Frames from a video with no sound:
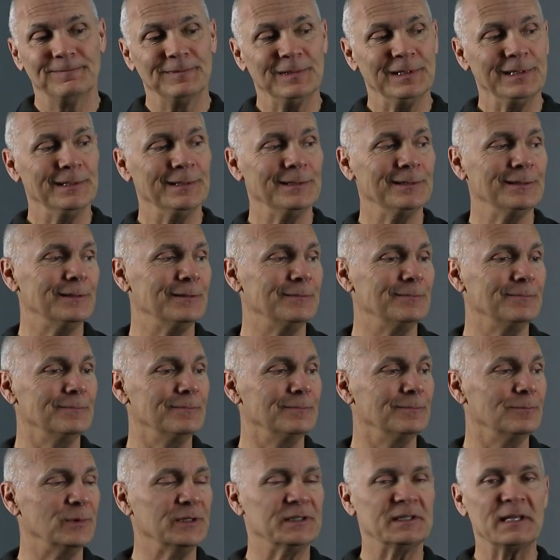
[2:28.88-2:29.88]
you know,
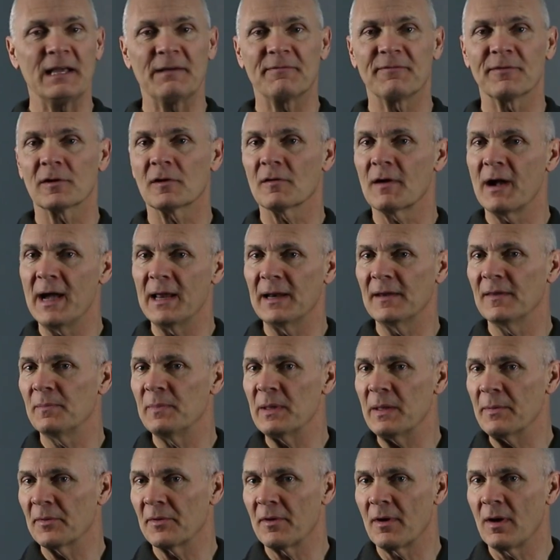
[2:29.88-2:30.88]
we take for granted the
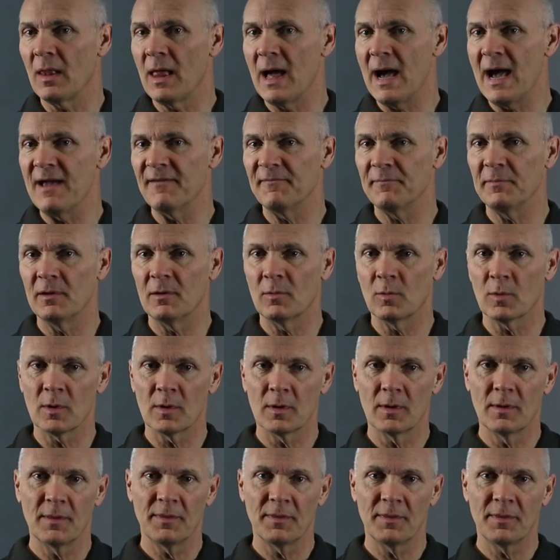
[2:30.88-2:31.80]
people in our life, but we're